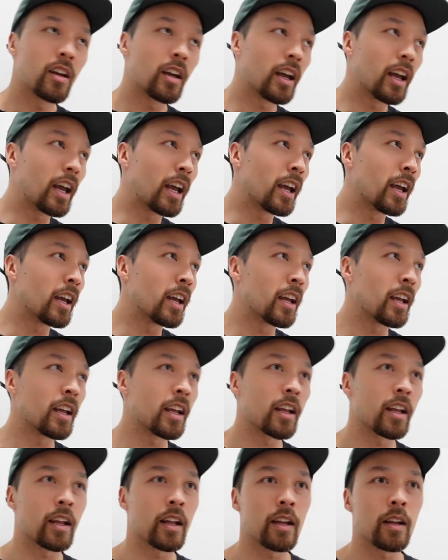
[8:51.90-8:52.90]

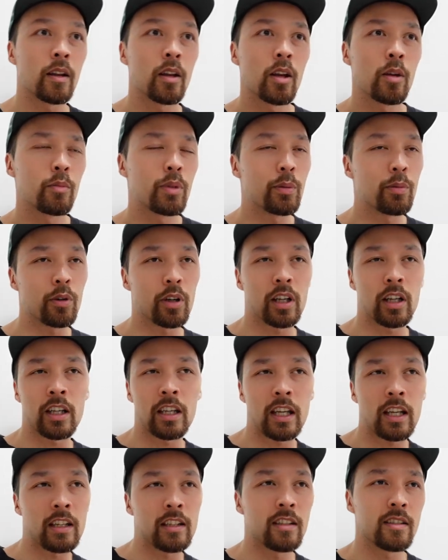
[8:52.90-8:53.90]
and people are going
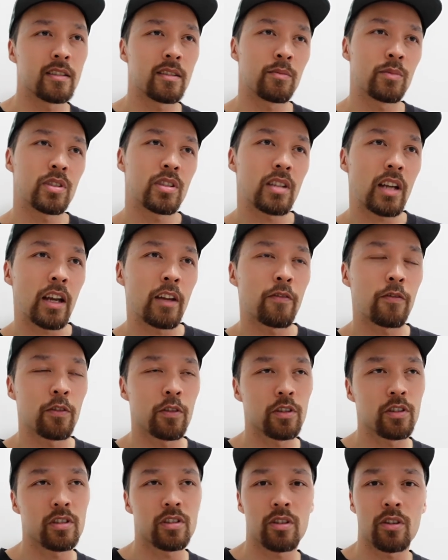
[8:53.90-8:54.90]
to get into some
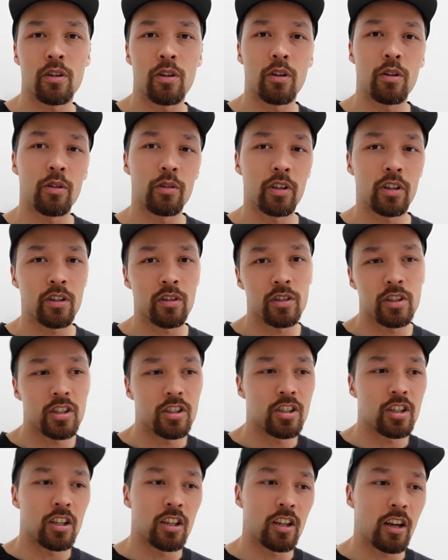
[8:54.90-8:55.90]
ciphers, so, you know,
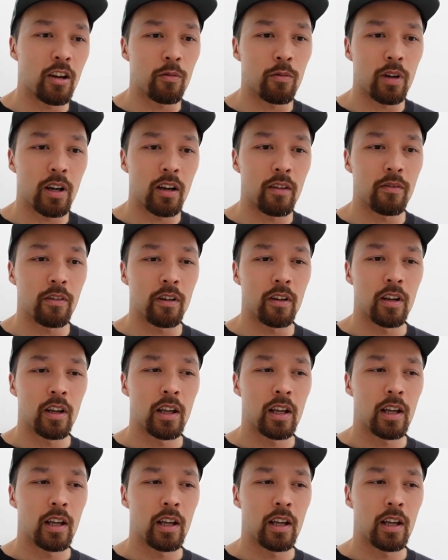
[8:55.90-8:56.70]
just chill out, whatever.